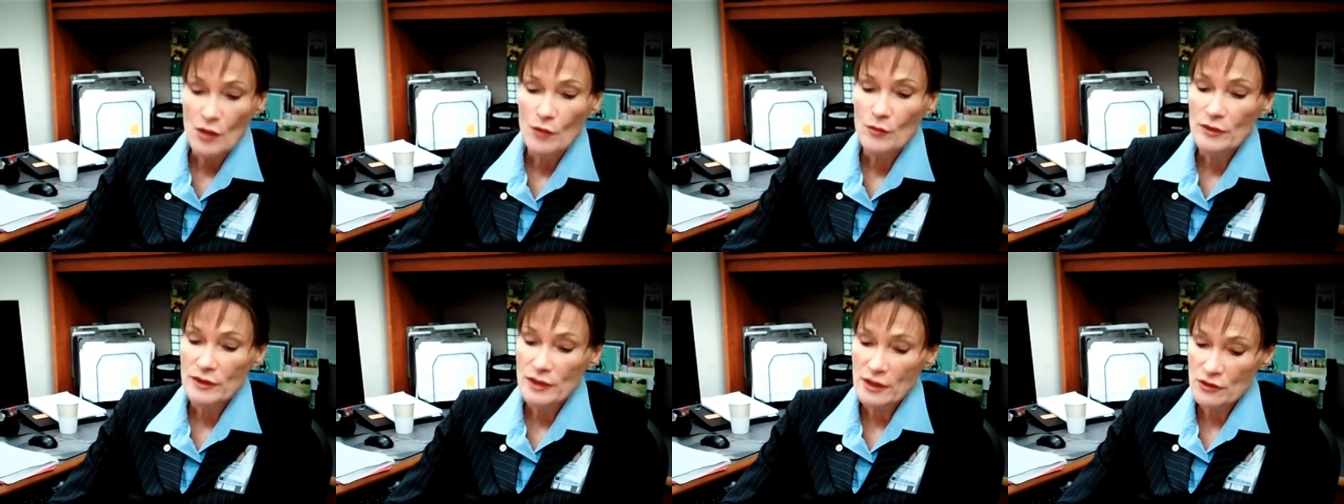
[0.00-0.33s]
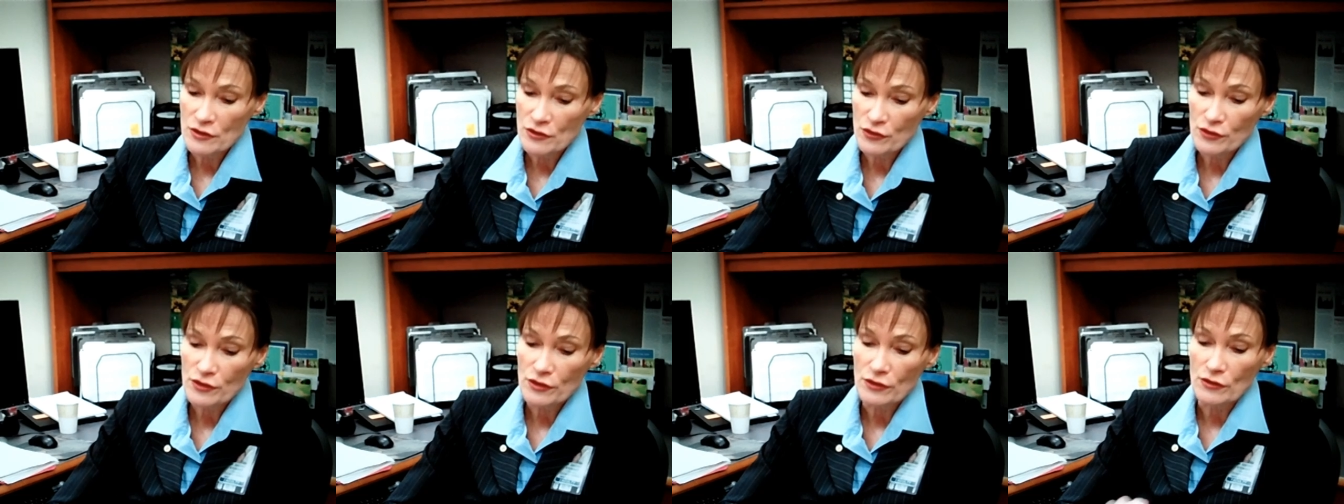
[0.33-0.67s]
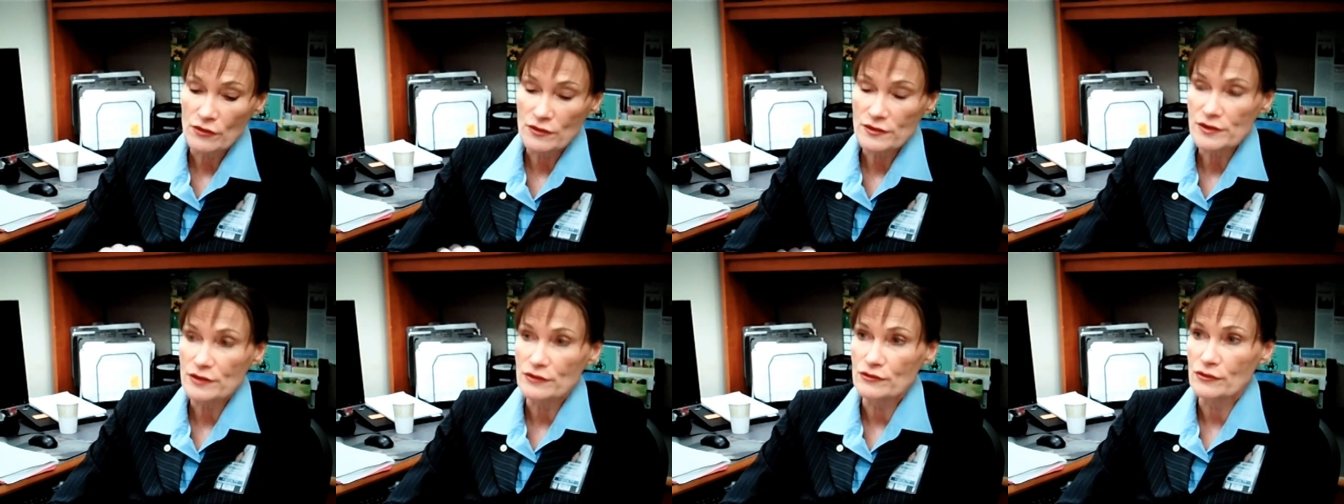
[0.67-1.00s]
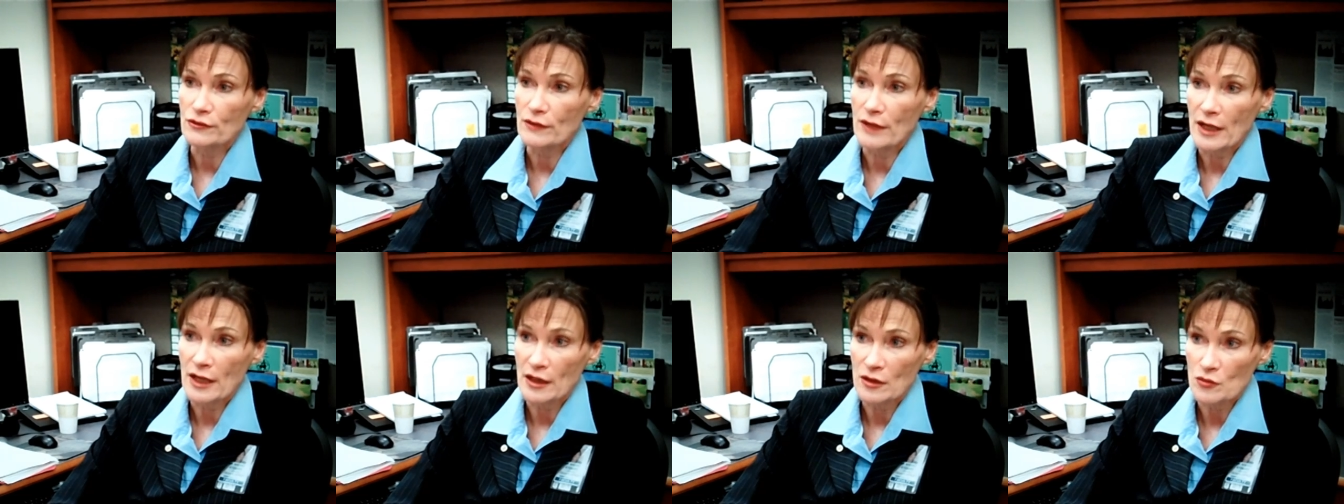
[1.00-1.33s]
But then you can also
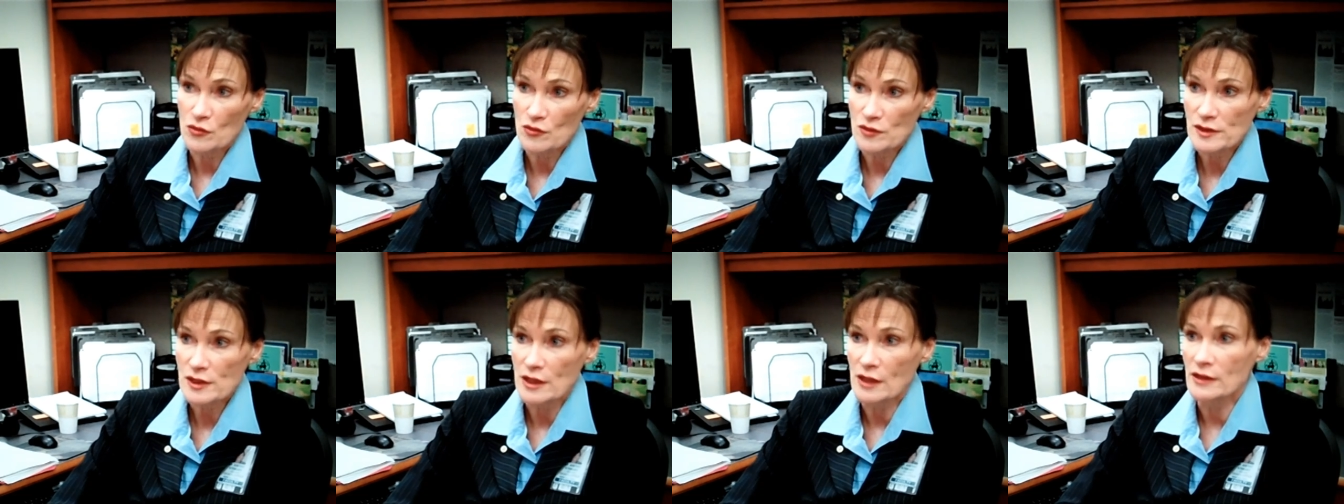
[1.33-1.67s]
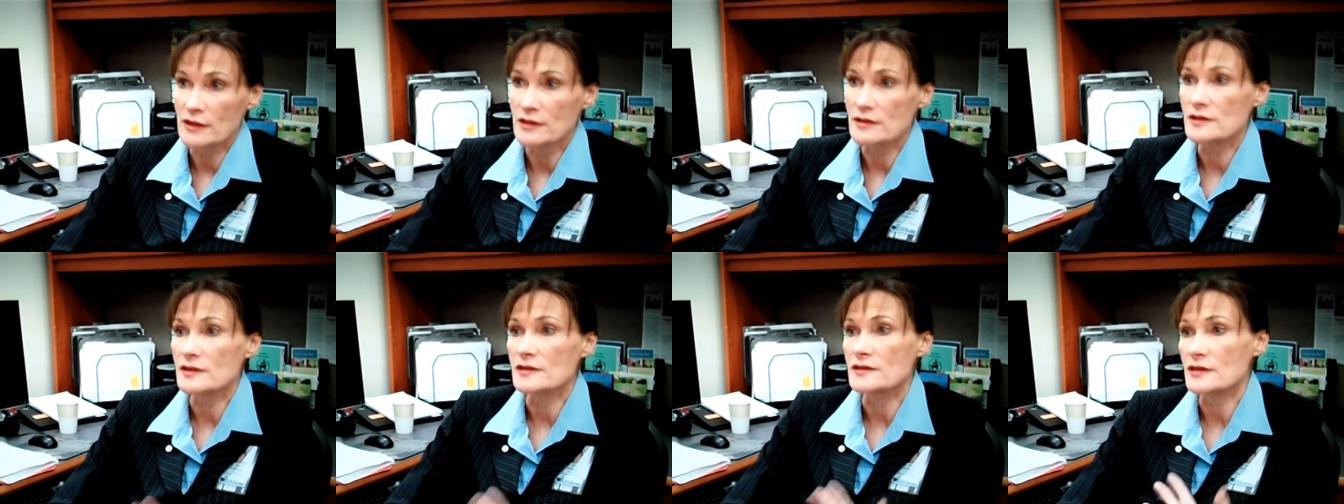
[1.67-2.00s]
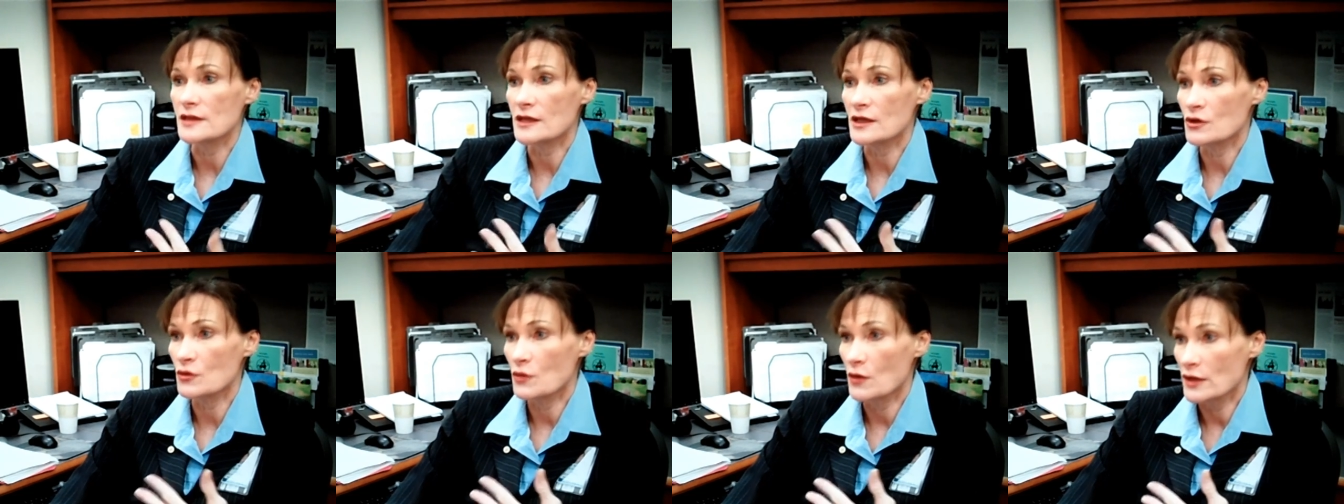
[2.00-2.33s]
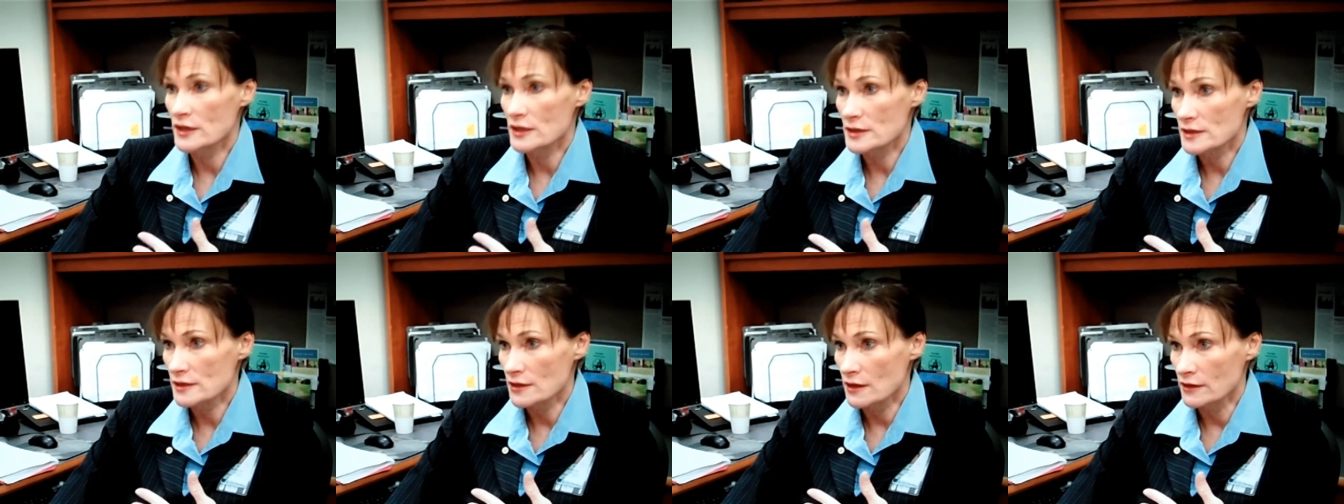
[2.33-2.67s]
do animal sciences,
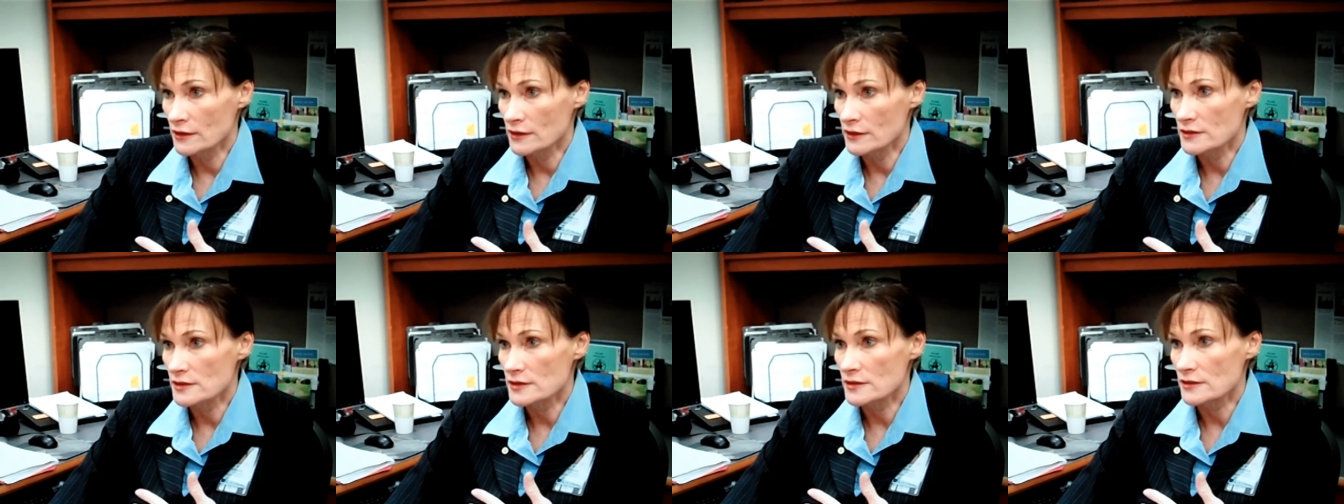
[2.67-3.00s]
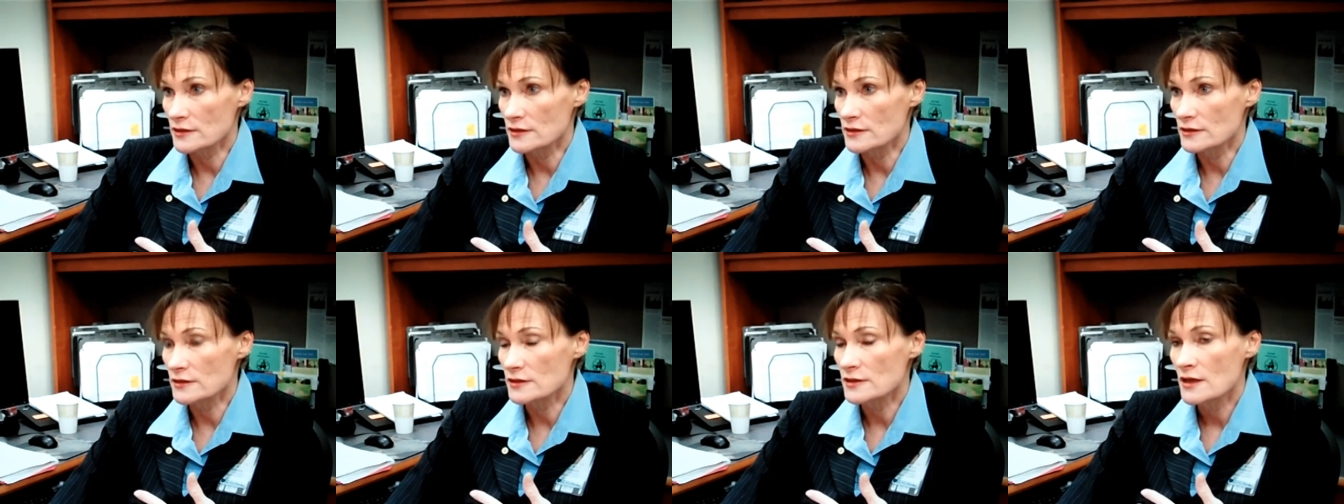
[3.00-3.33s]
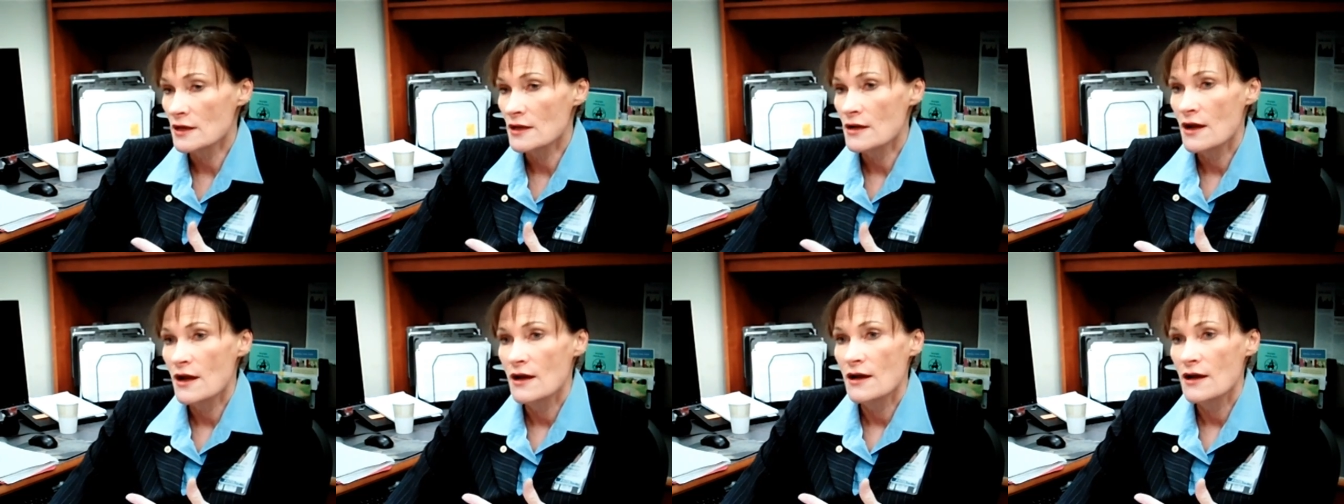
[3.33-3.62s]
equine sciences.